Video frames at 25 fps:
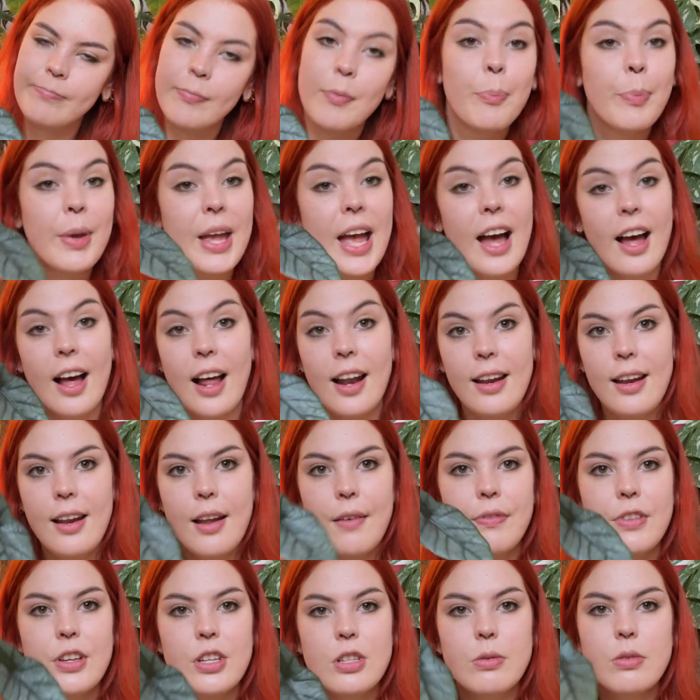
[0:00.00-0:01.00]
But yeah, I
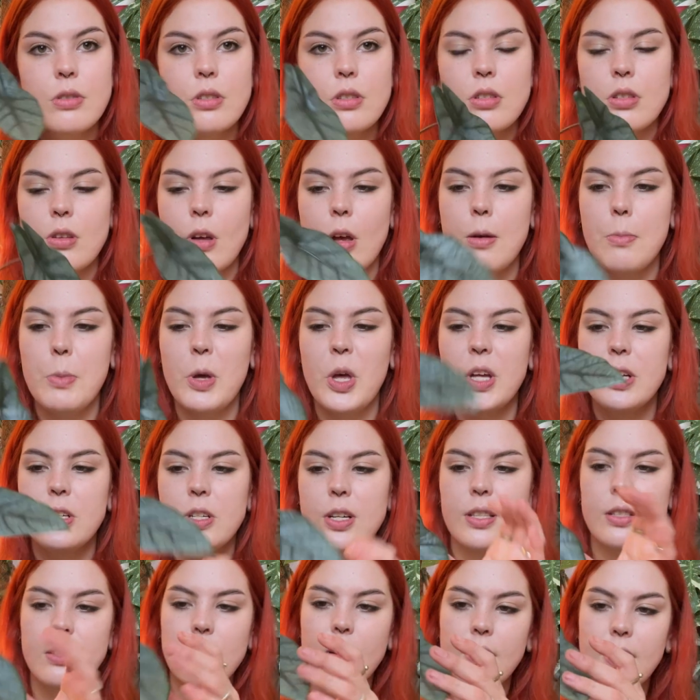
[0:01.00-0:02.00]
love this one so much.
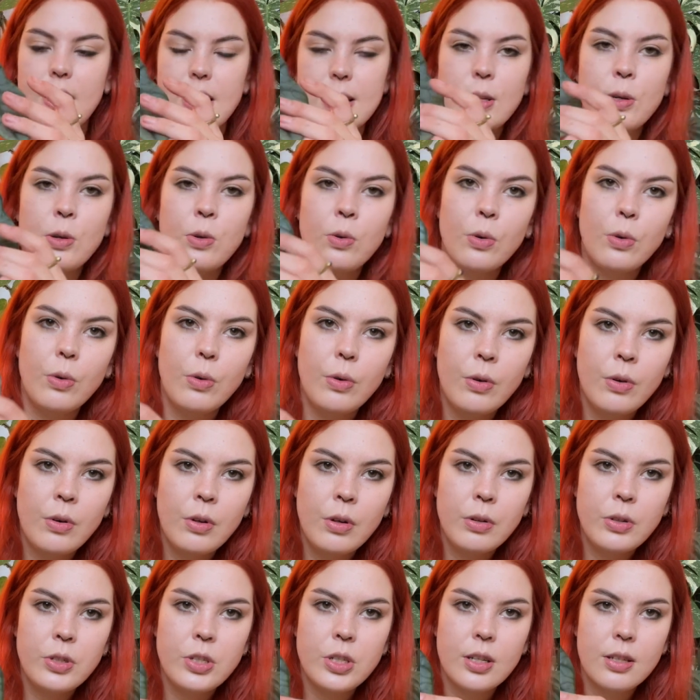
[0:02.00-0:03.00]
It's got this
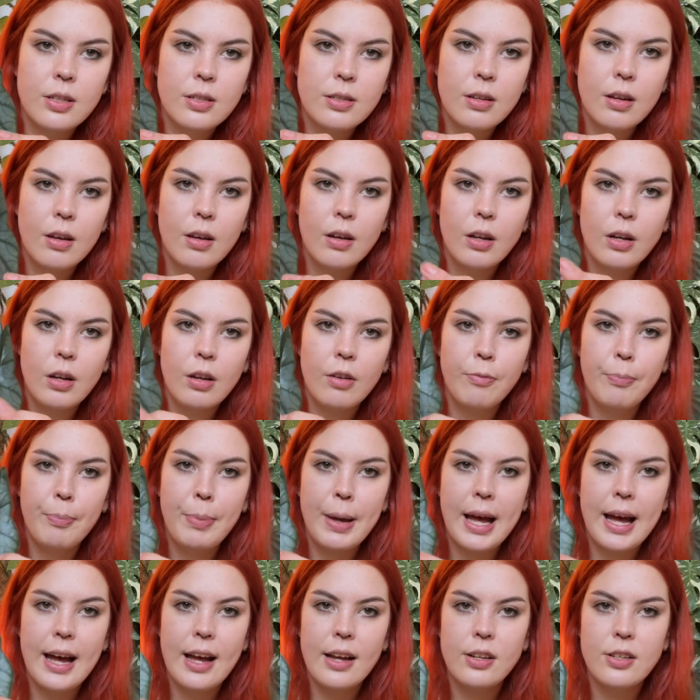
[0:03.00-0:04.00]
gorgeous kind of
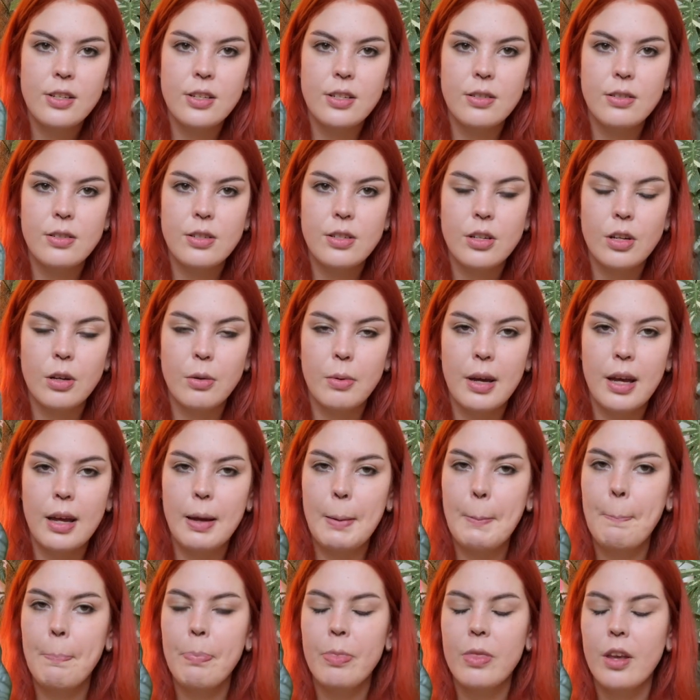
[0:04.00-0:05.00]
pattern to it.
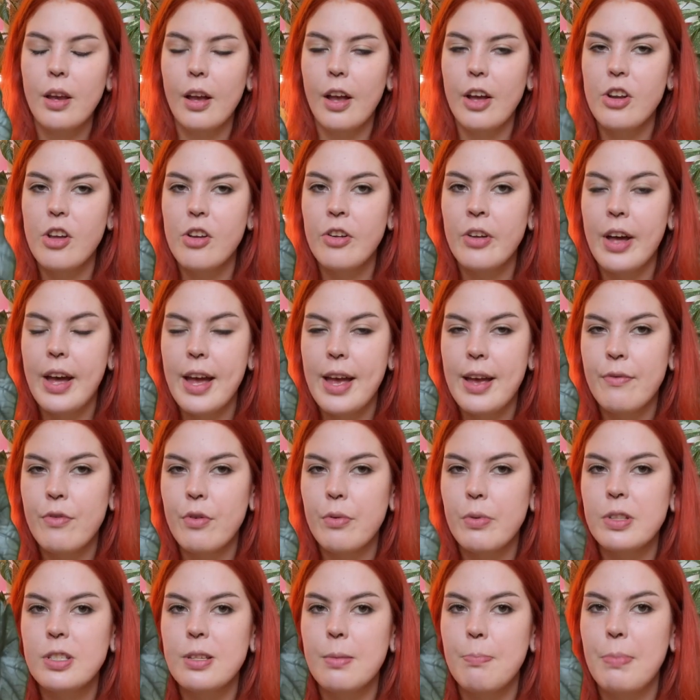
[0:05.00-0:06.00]
I know not
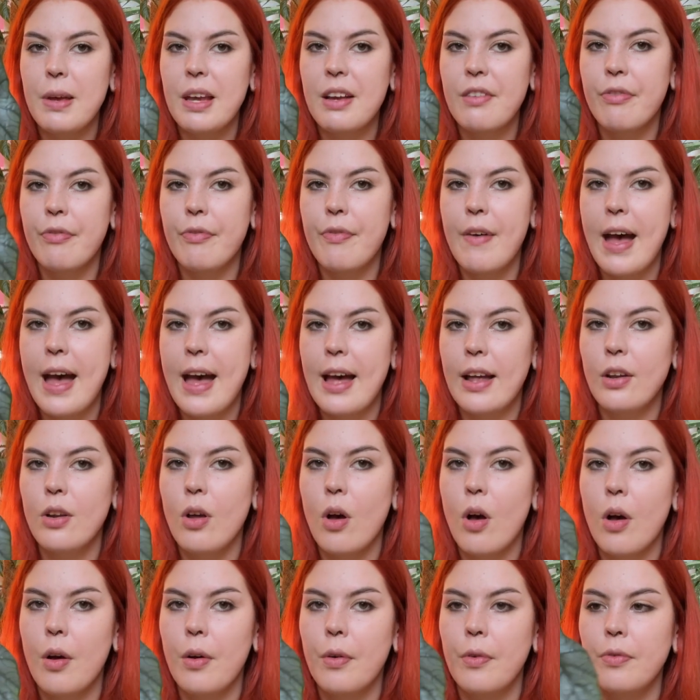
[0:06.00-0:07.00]
everyone's a big fan
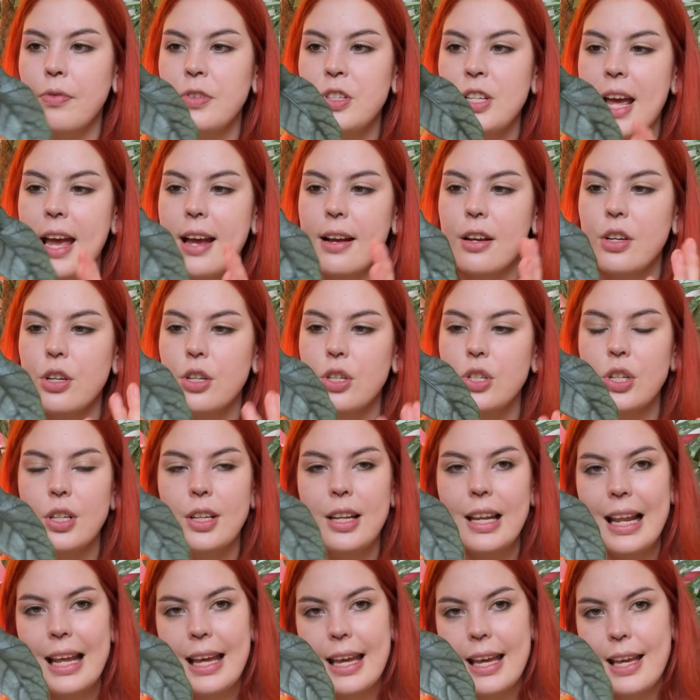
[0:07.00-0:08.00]
of textured
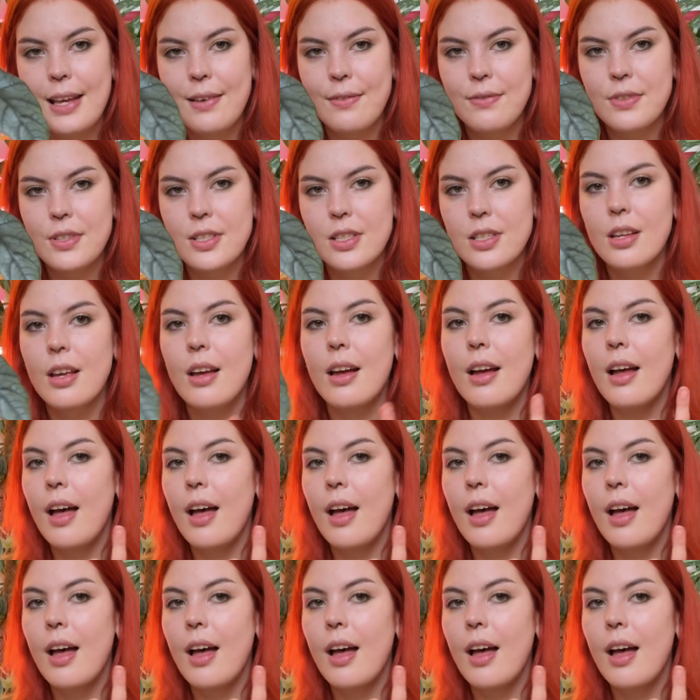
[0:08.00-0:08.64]
leaves.